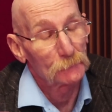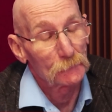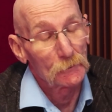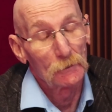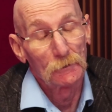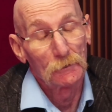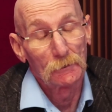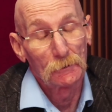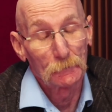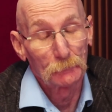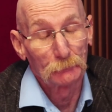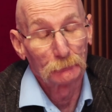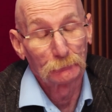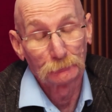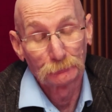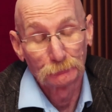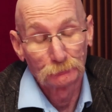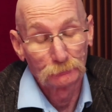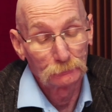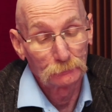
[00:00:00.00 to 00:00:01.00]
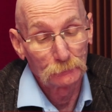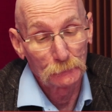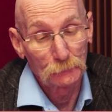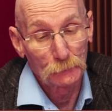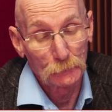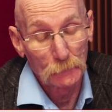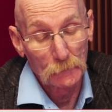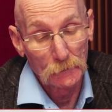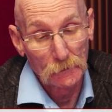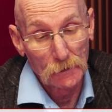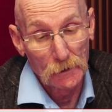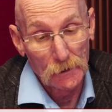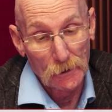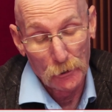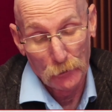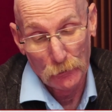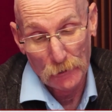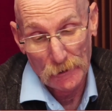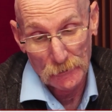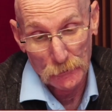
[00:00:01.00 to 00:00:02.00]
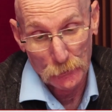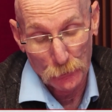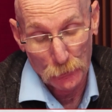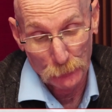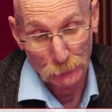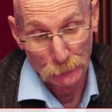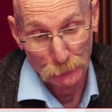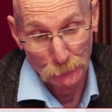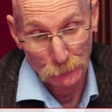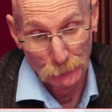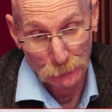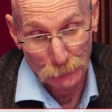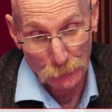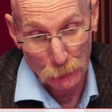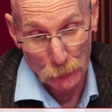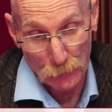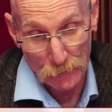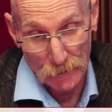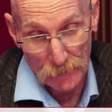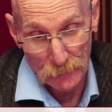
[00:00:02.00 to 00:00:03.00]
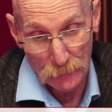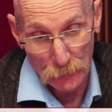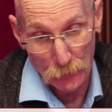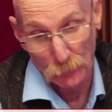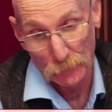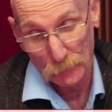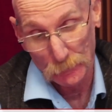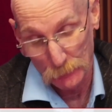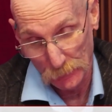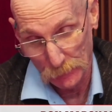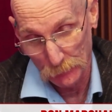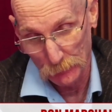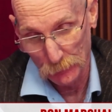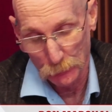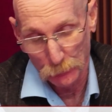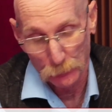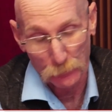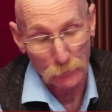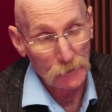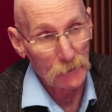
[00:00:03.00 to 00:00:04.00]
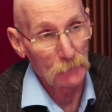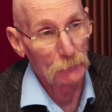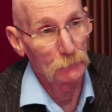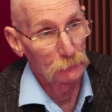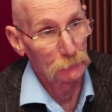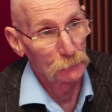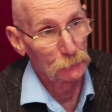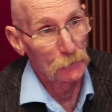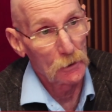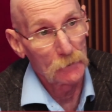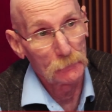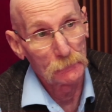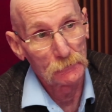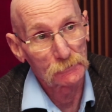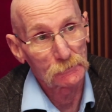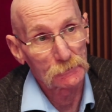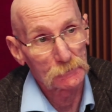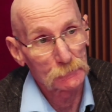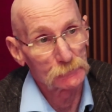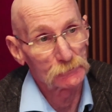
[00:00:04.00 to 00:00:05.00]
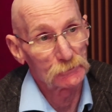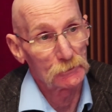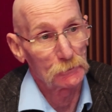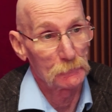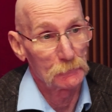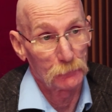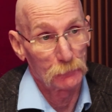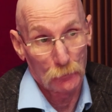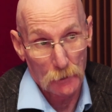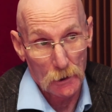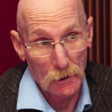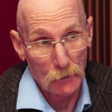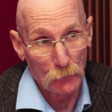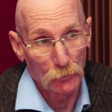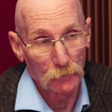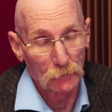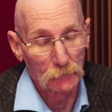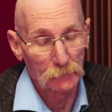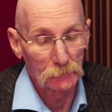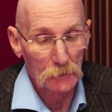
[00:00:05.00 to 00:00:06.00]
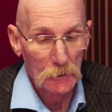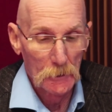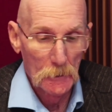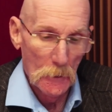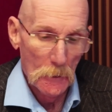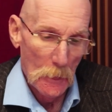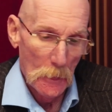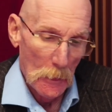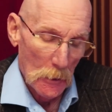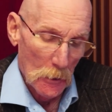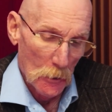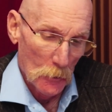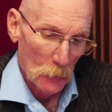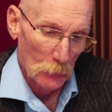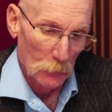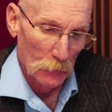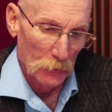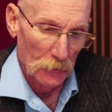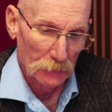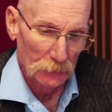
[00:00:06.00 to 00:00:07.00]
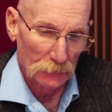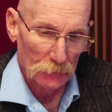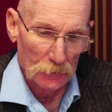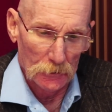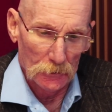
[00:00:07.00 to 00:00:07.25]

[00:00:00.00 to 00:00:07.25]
All I know, from what I know, and Brad obviously was there before I was, but